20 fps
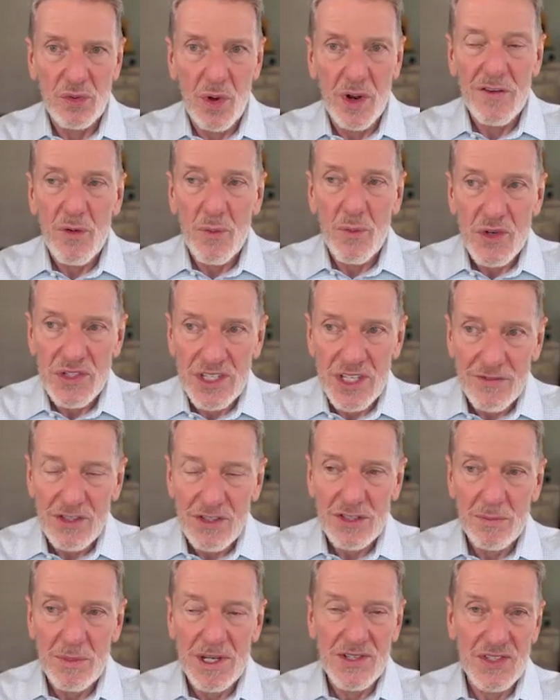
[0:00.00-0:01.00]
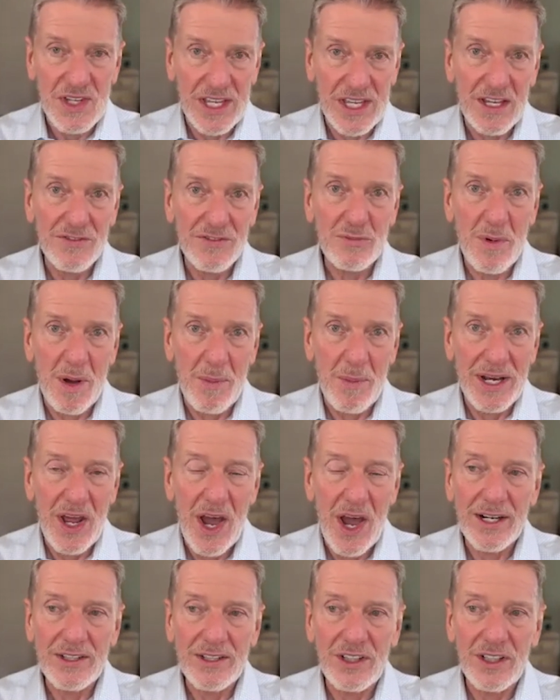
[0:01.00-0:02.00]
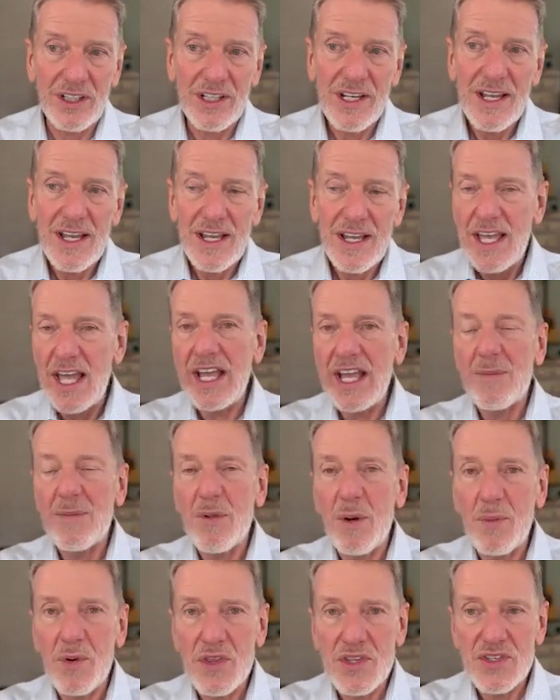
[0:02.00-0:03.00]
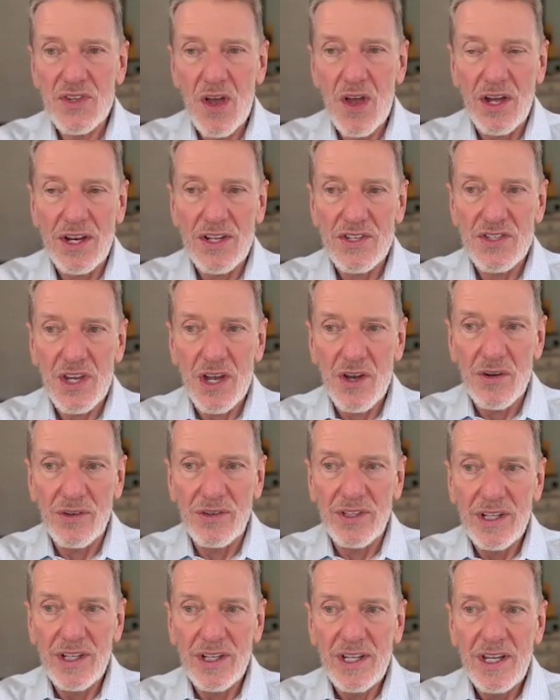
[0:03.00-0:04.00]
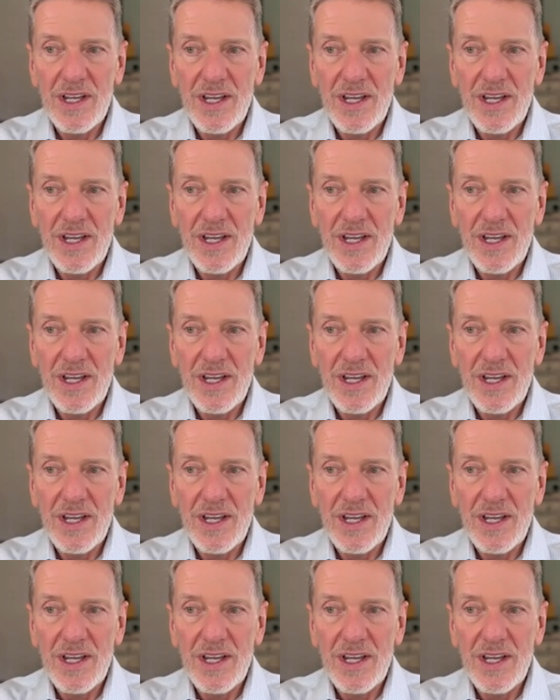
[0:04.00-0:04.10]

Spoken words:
One of them was given to me as a gift by my doctor. He came up with this on his own.